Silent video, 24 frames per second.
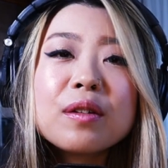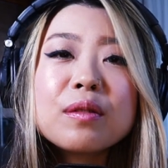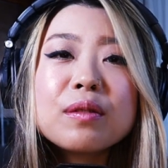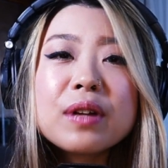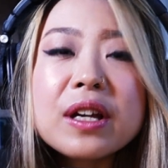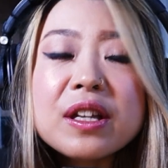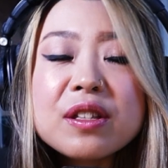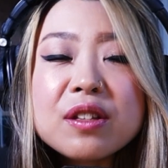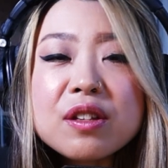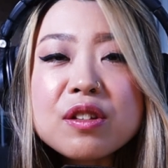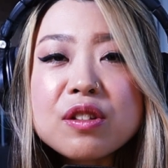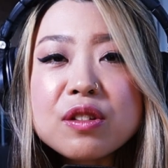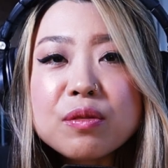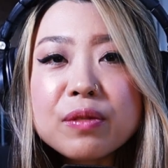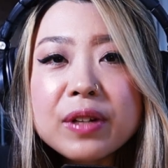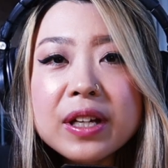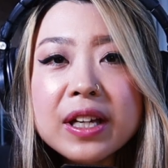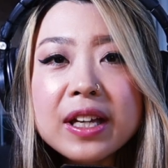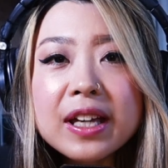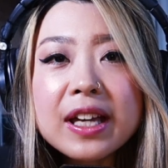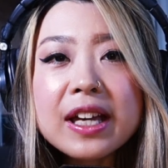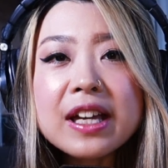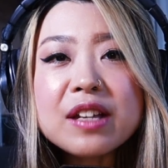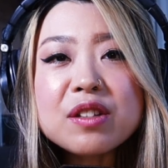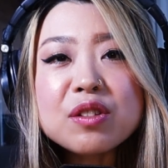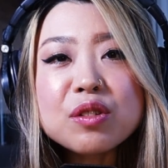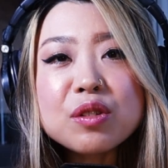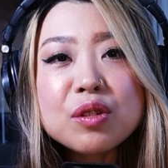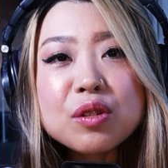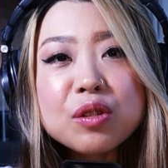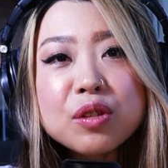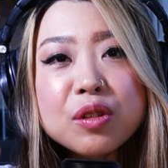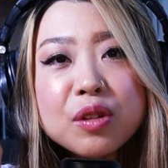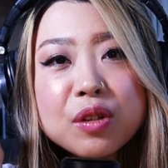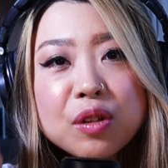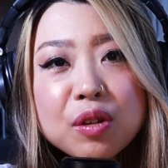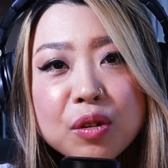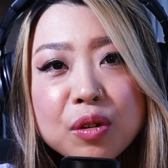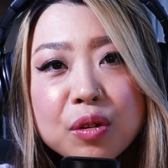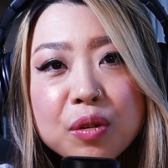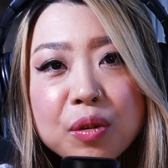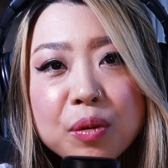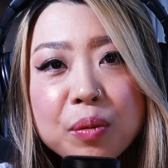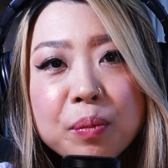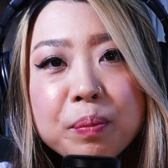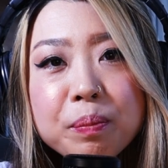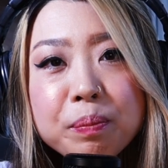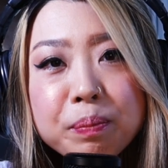Reason three is
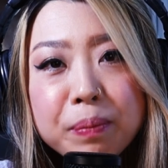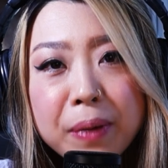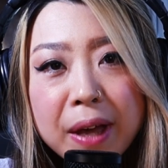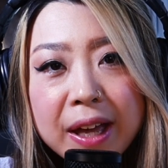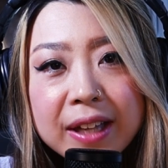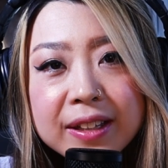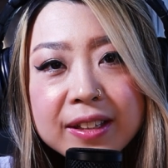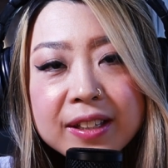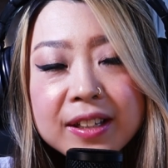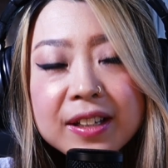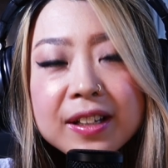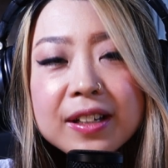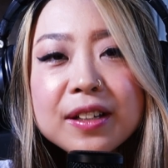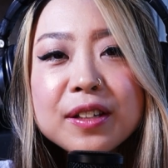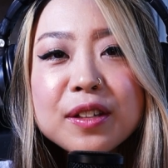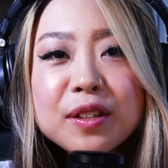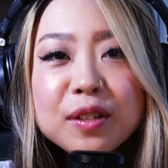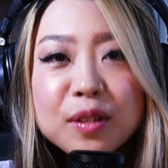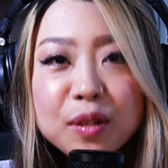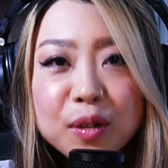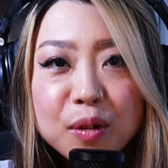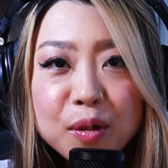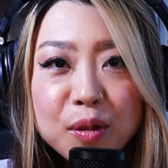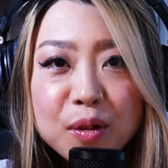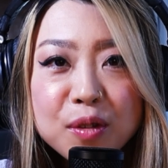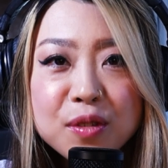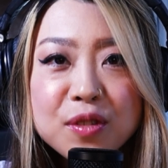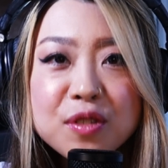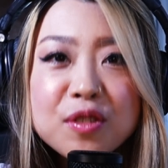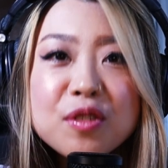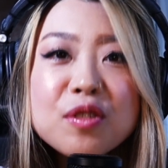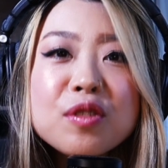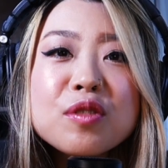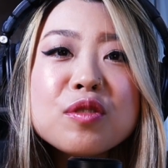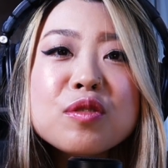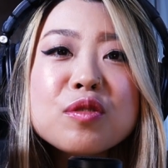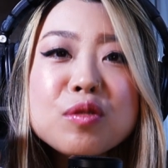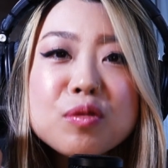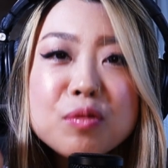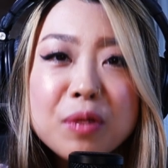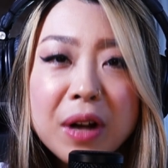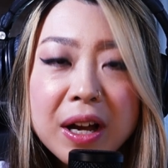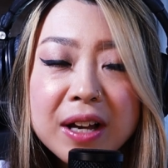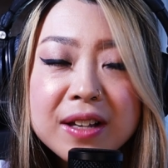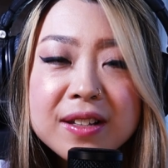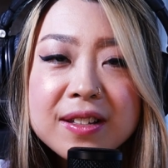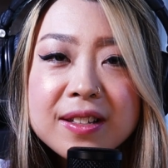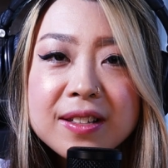you better use
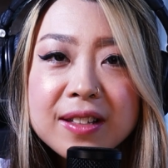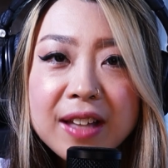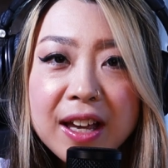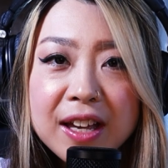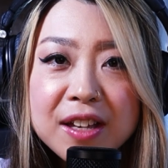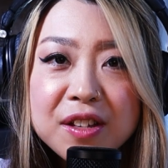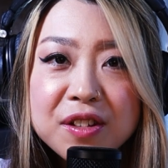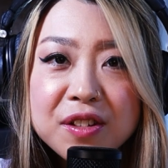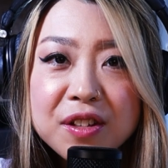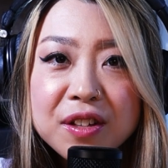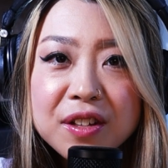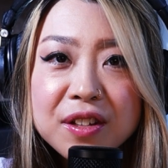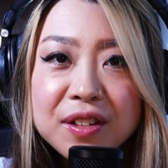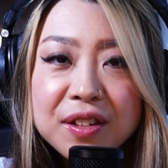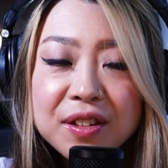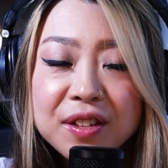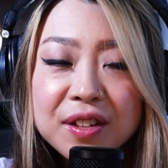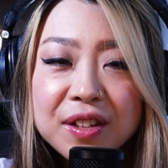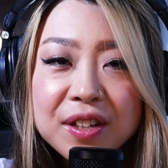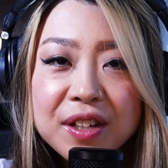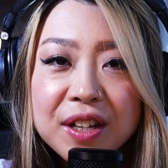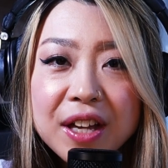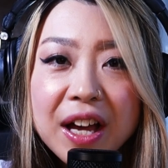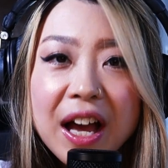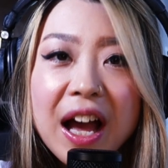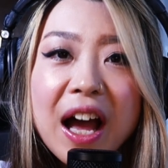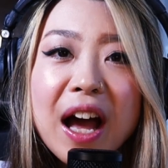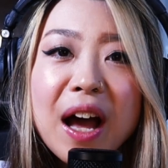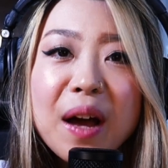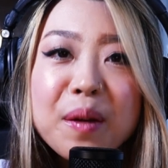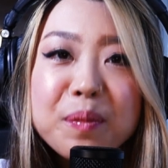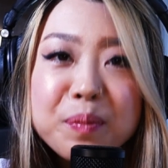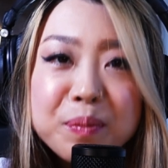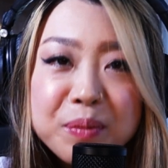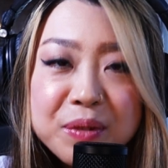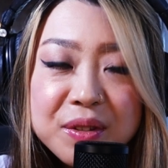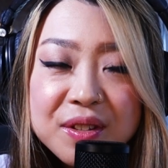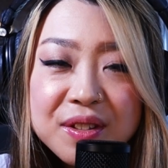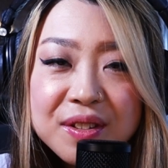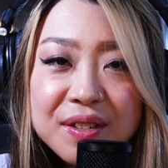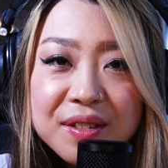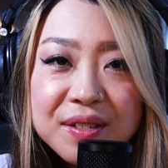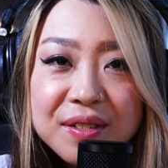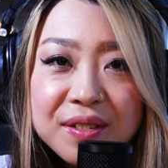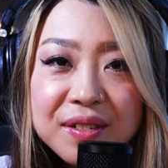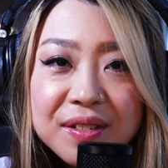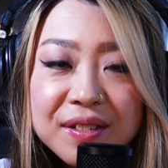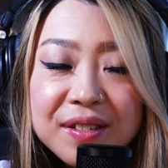translation
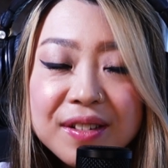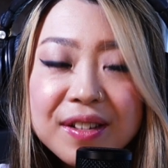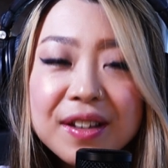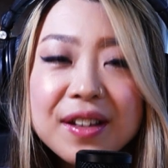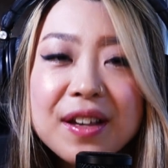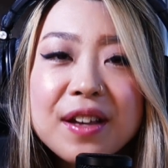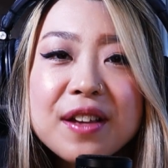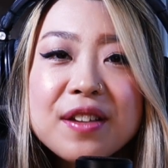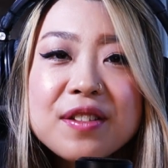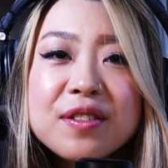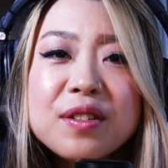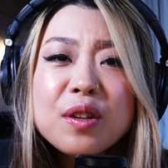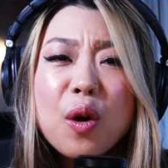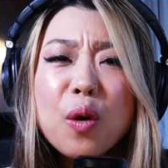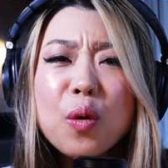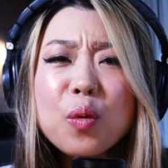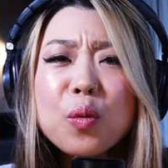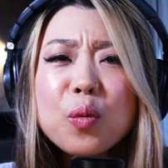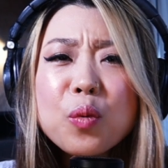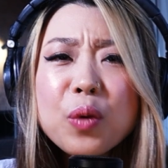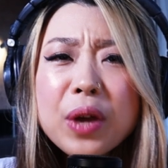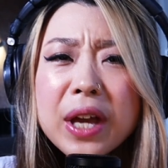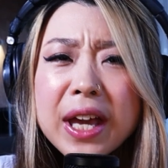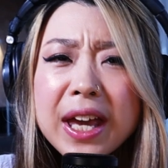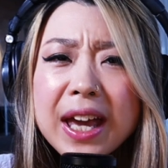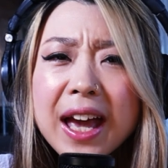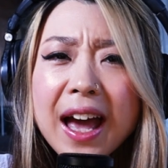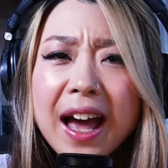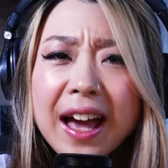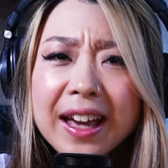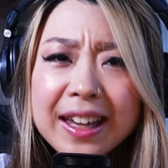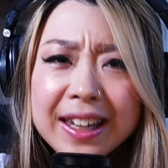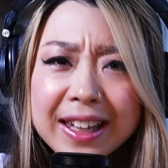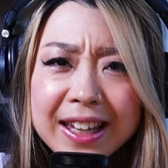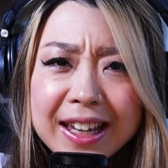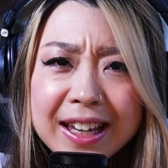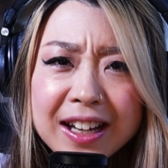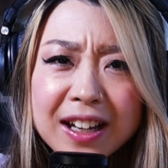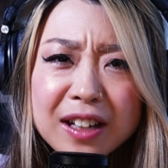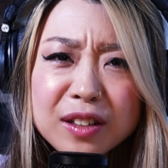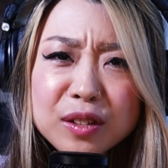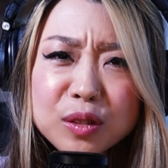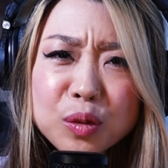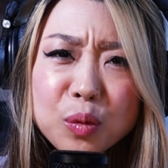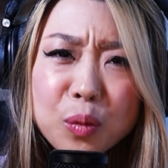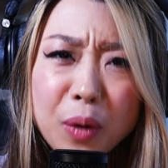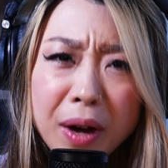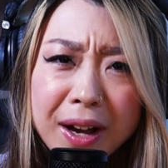apps. So we are
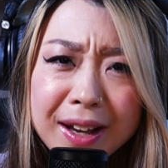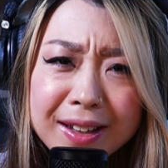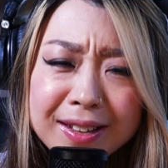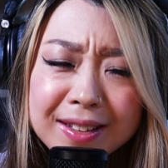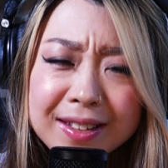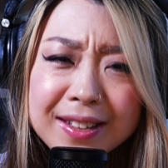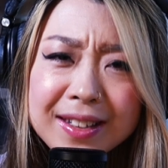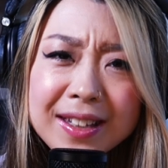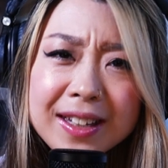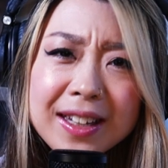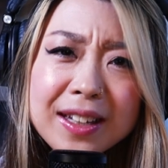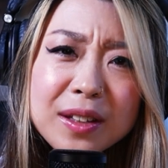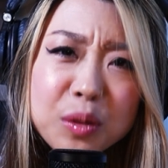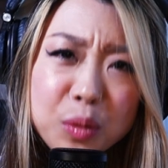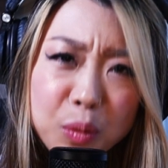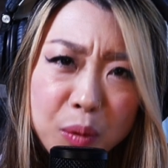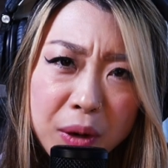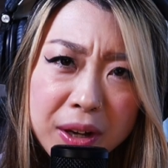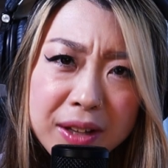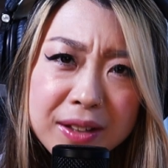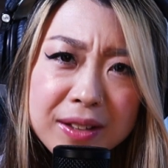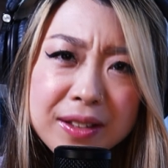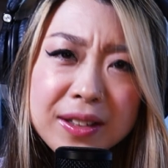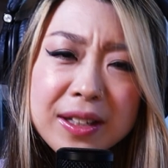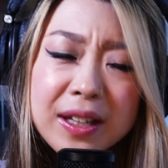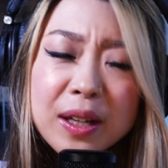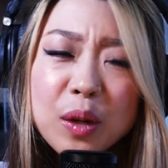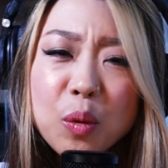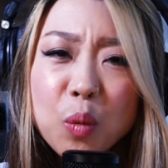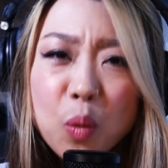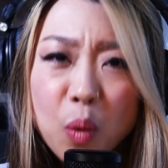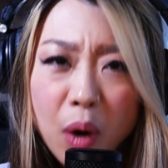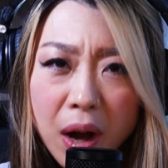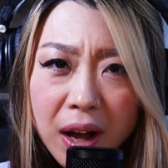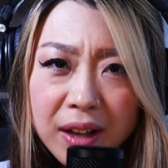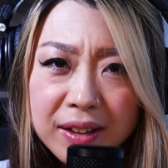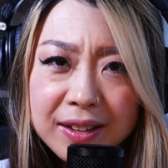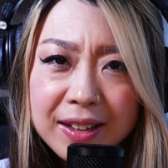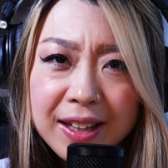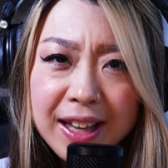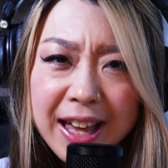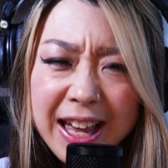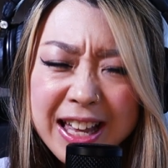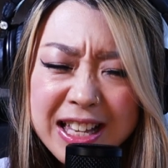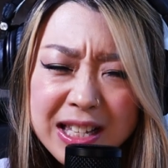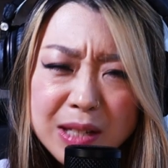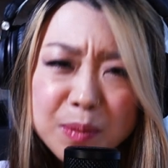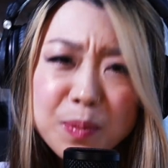here 2021,
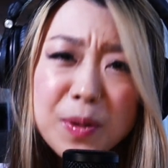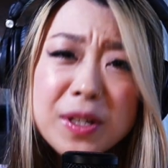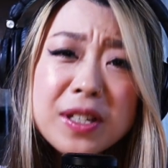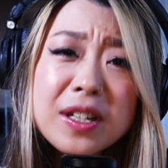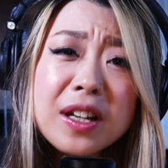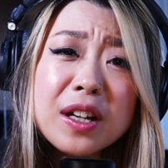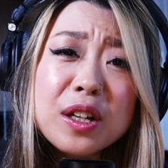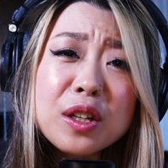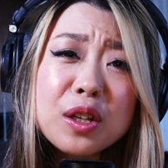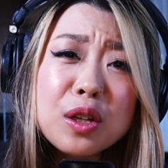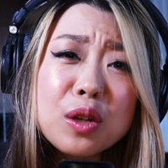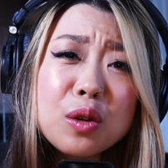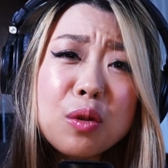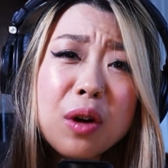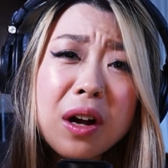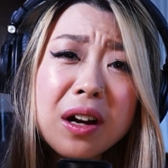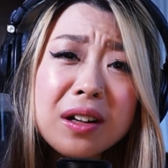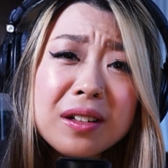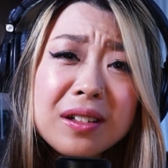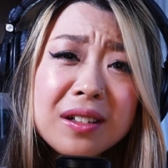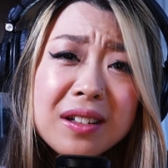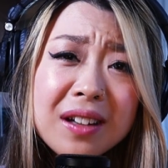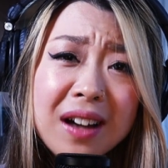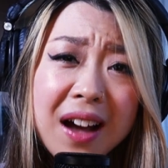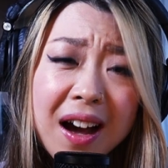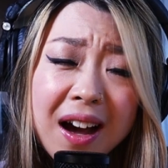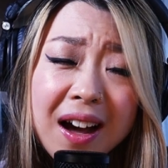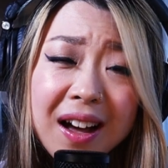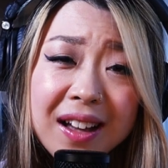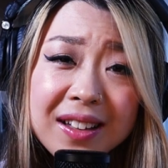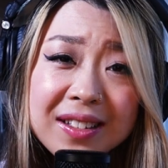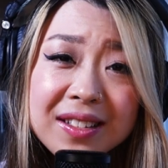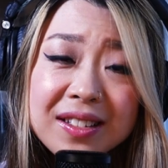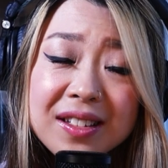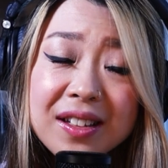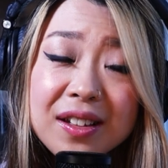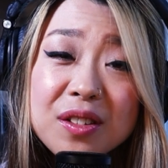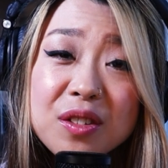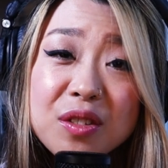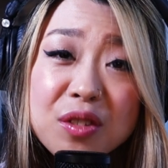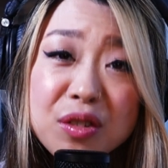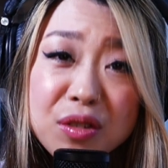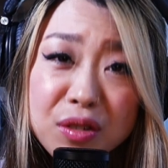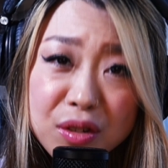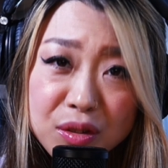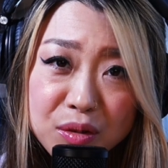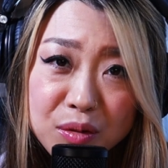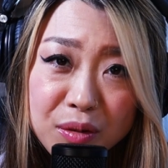especially you are not
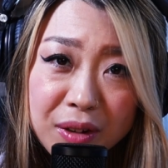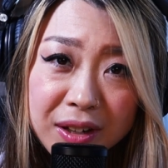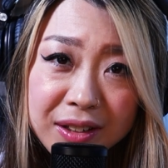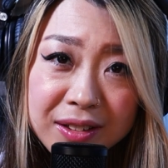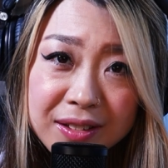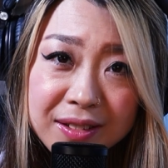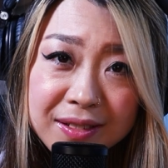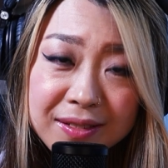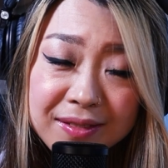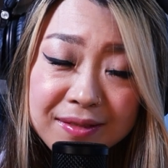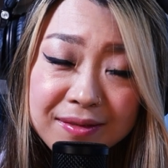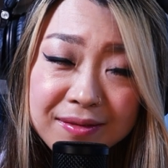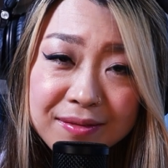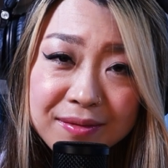children.